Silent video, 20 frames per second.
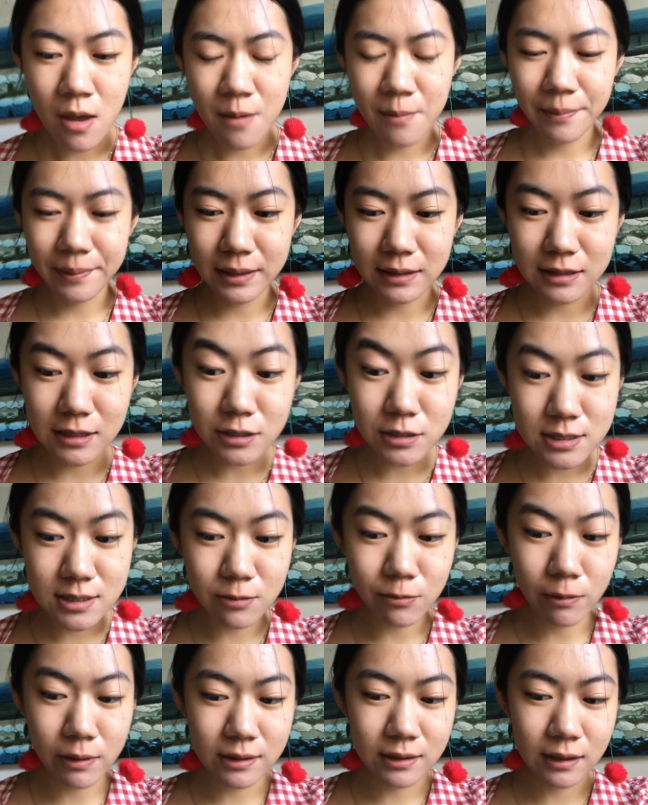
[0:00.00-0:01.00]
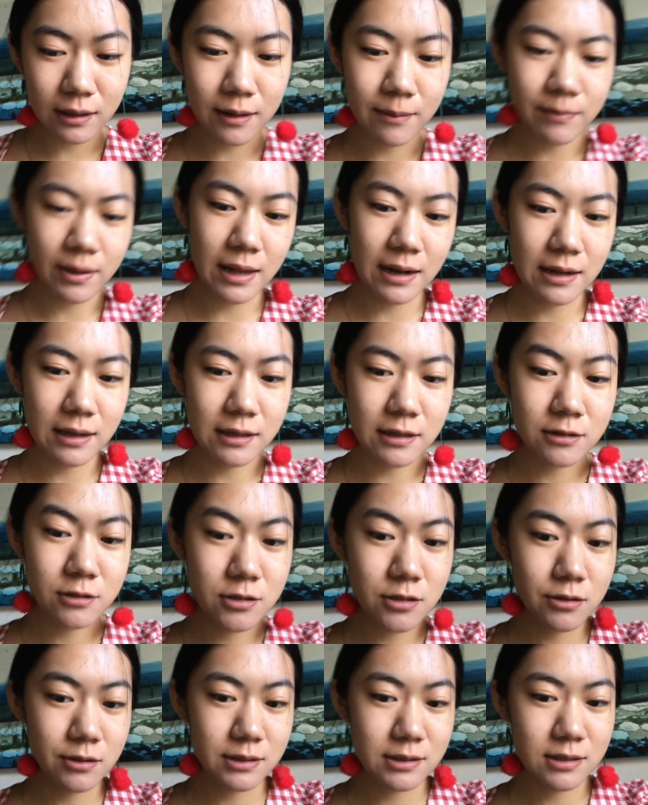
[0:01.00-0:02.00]
But this one that I'm heading
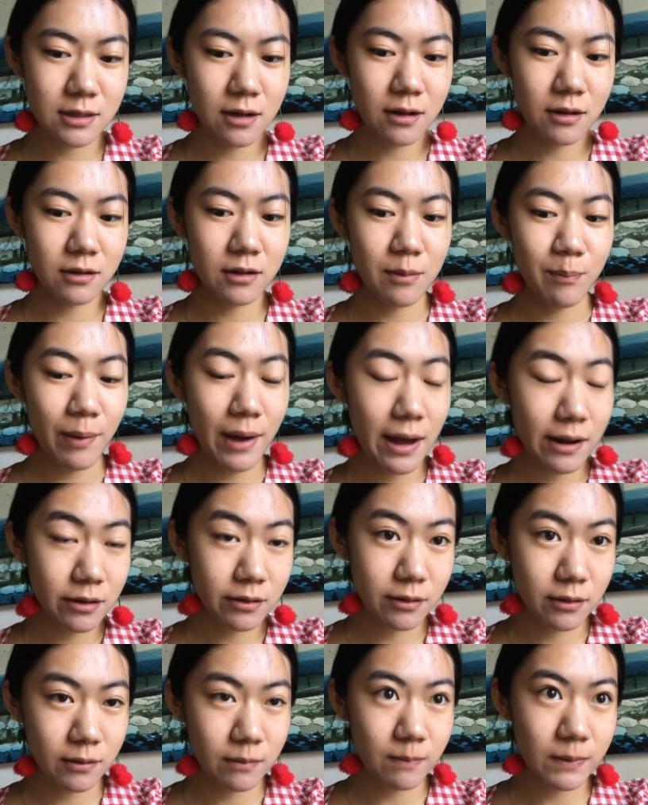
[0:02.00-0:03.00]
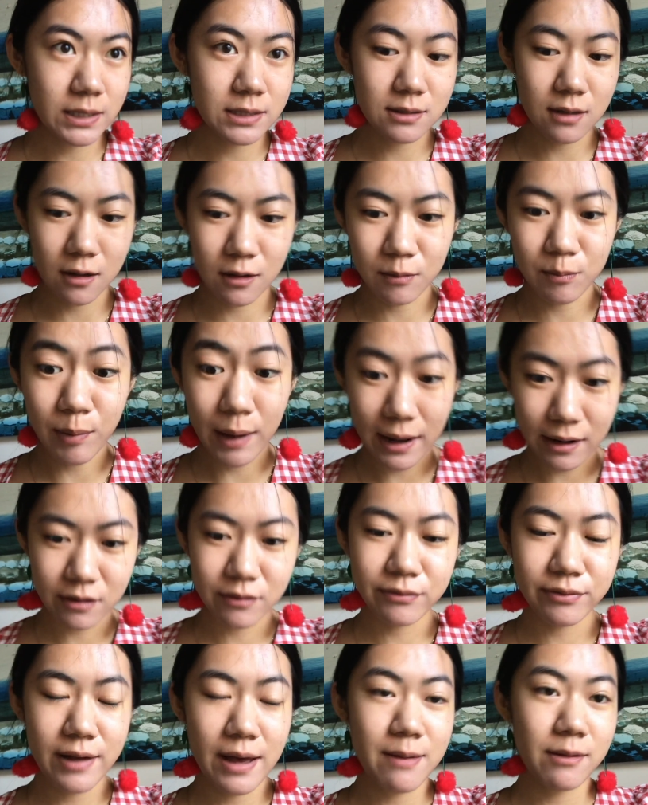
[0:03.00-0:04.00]
into is called
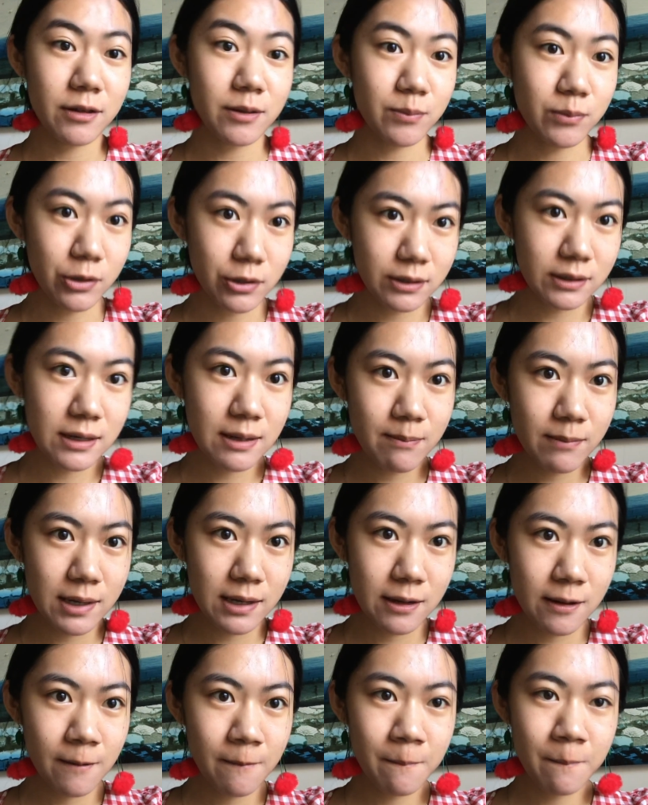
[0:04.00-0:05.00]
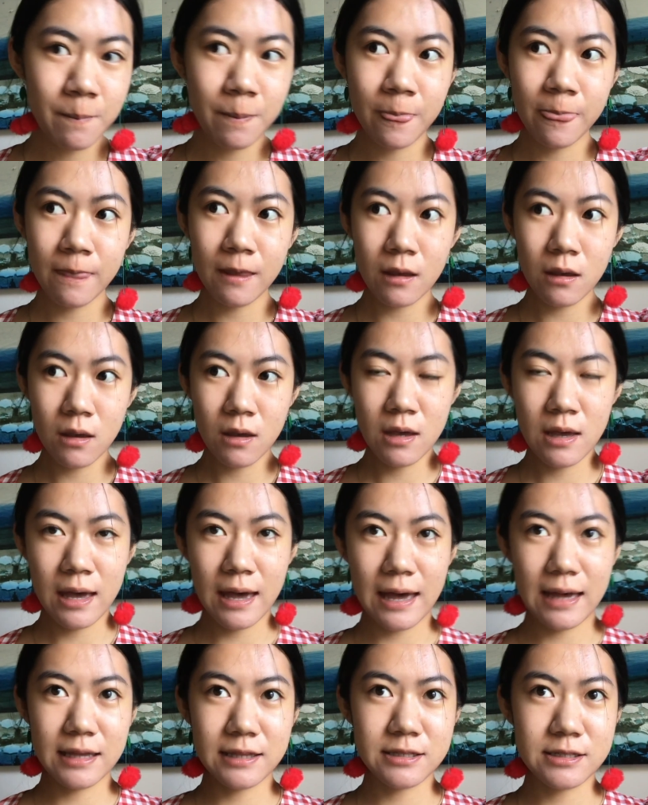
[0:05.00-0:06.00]
Patternfly Community Meeting.
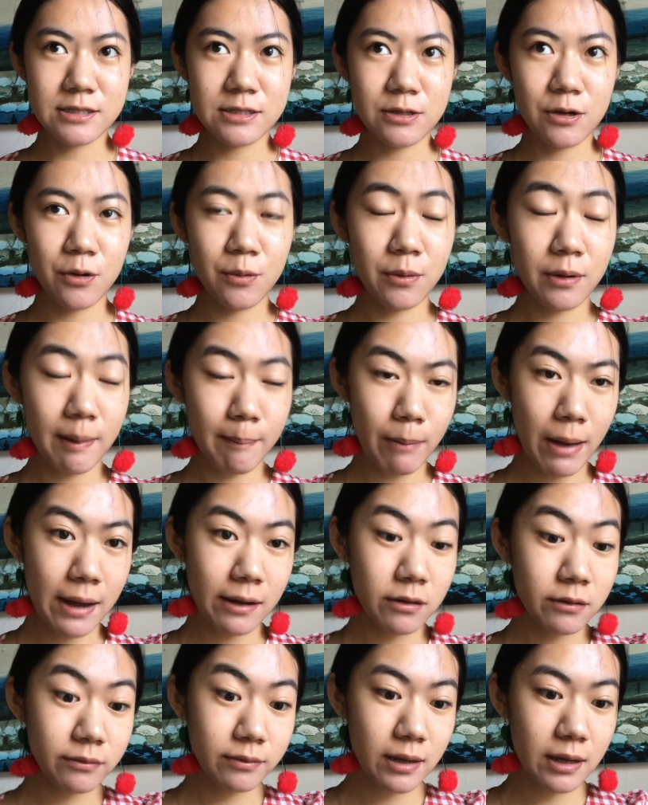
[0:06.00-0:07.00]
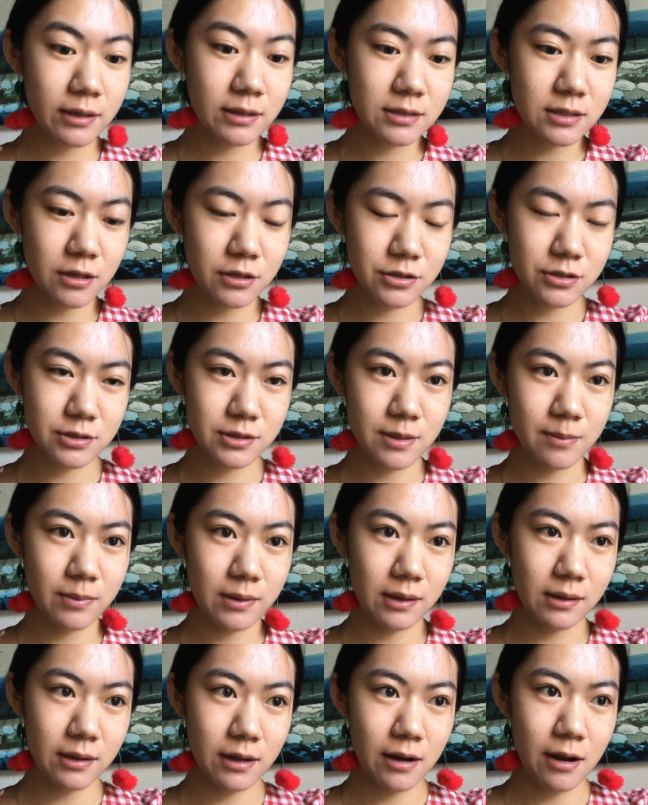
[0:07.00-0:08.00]
And so Patternfly is also
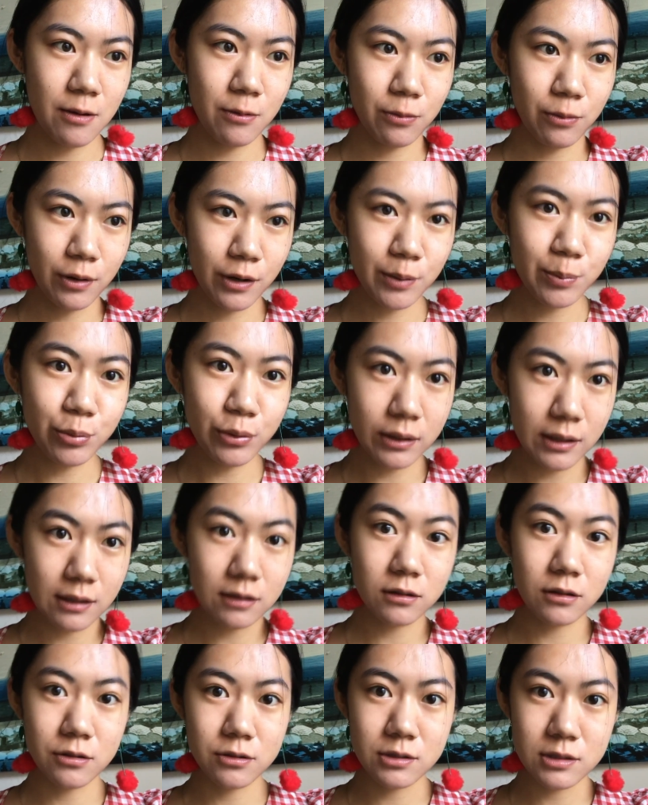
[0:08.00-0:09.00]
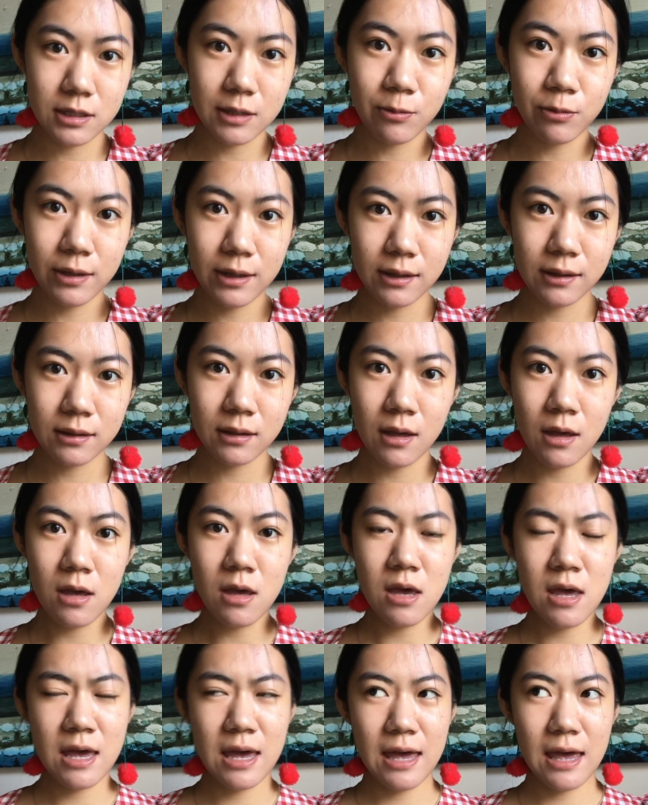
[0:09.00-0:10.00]
something that I work pretty closely with.
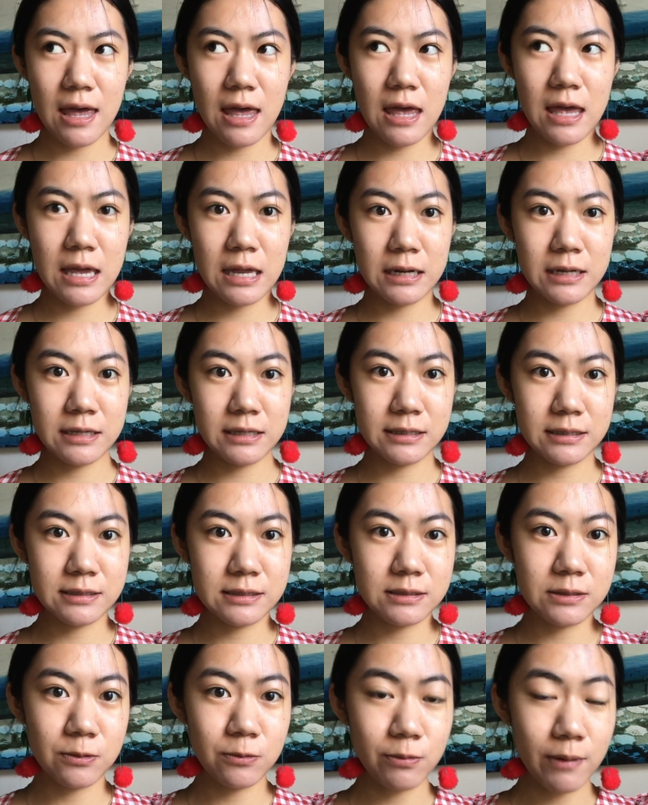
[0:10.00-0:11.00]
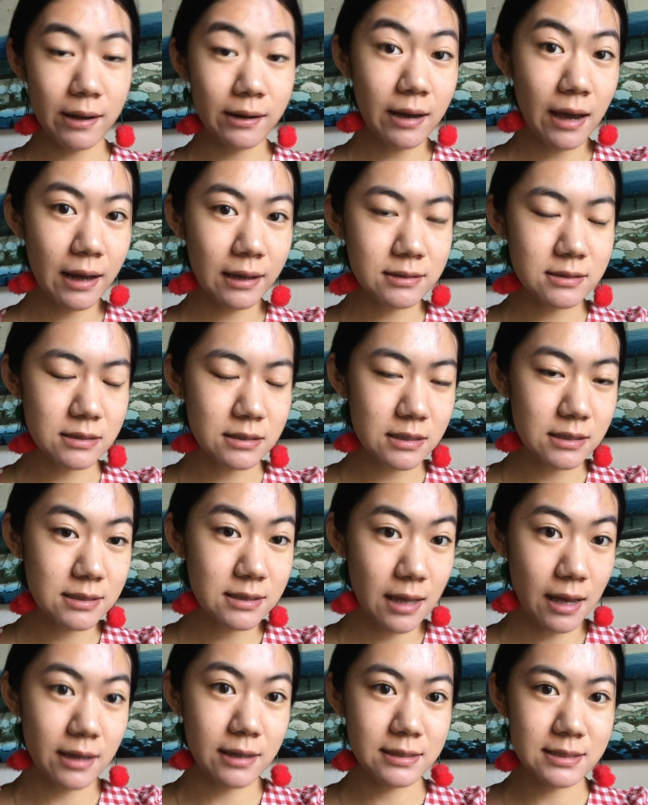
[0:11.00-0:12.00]
It is Red Hat's
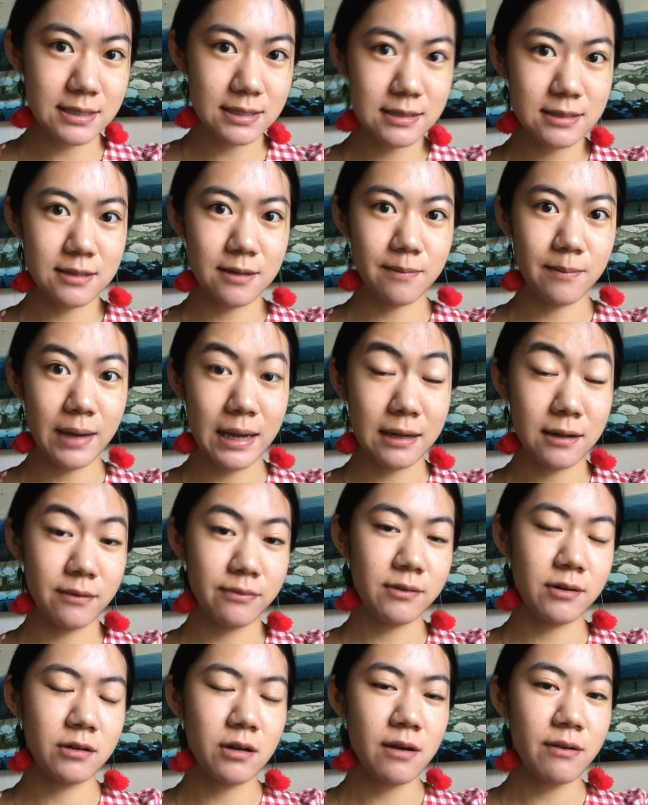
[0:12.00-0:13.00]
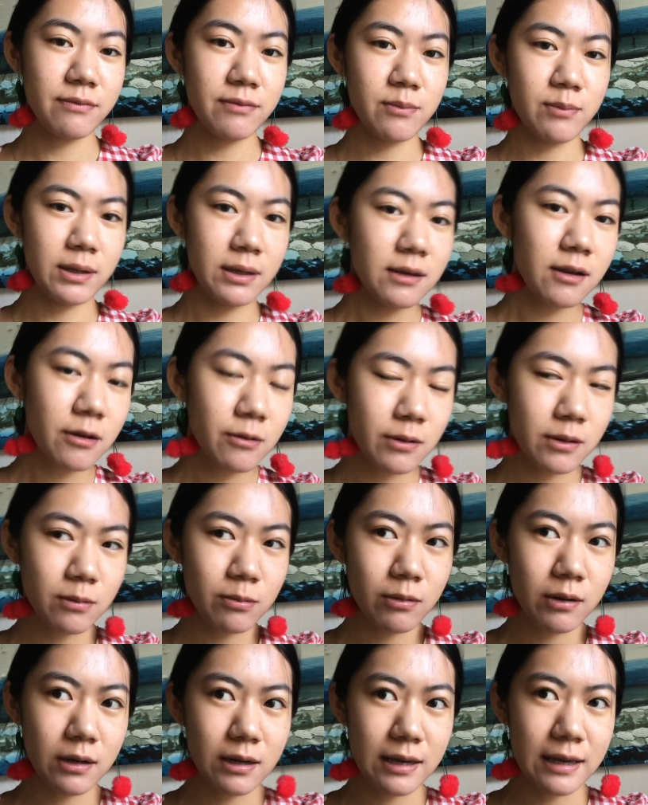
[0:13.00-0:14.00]
design system. And if you're not familiar
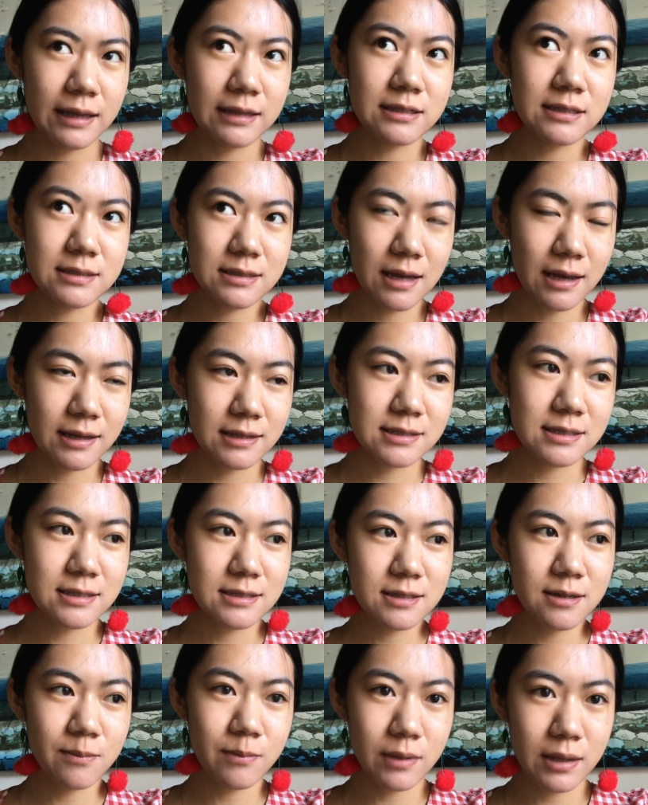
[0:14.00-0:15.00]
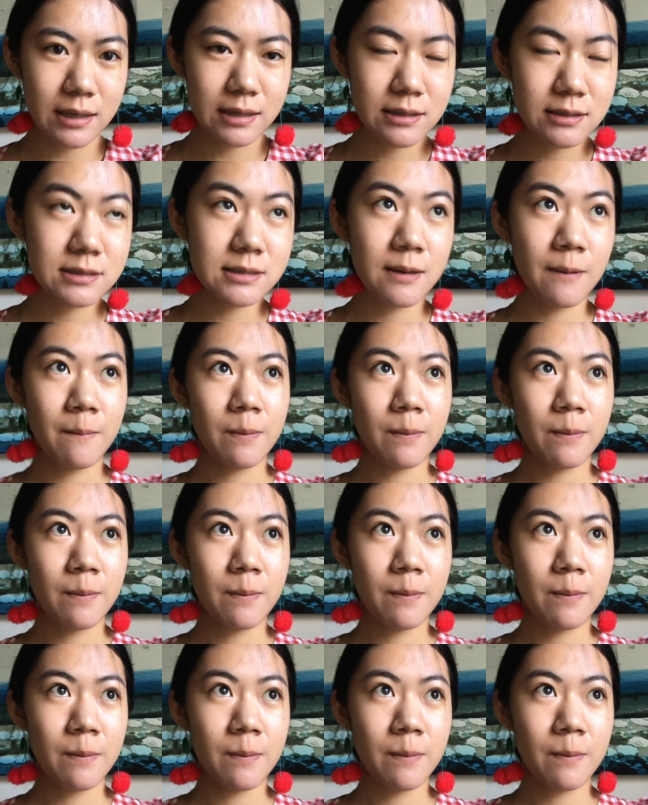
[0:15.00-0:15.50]
with what a design system is,